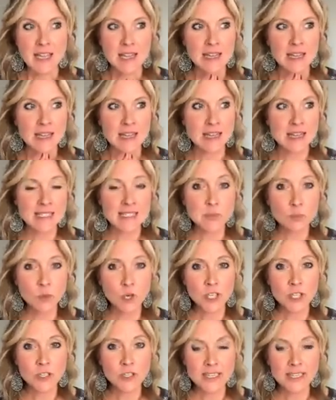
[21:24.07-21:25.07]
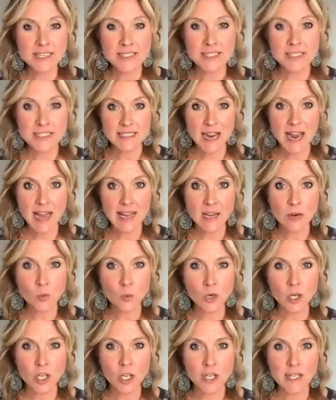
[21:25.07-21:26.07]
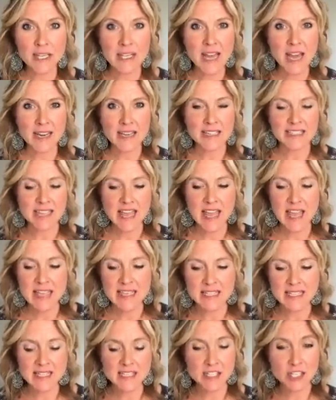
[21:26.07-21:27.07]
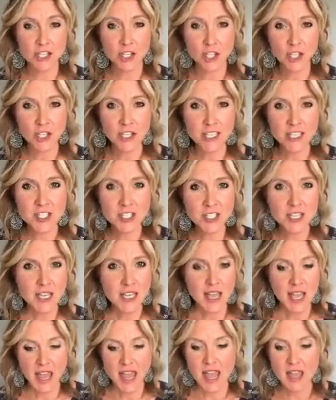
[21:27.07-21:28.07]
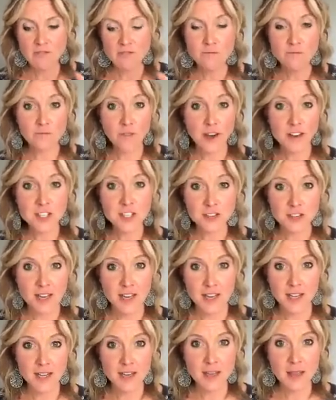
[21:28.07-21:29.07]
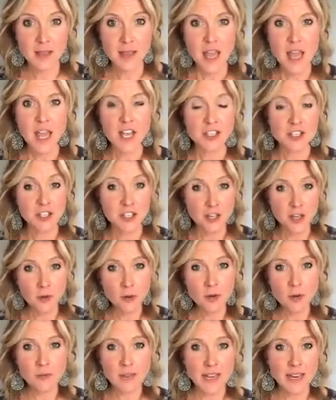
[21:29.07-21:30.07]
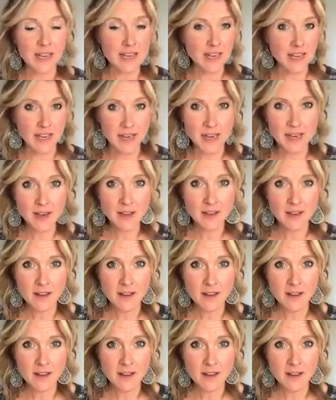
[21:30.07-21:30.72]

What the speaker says: this world is a dying world that is discouraged and frustrated. And do you know what they need?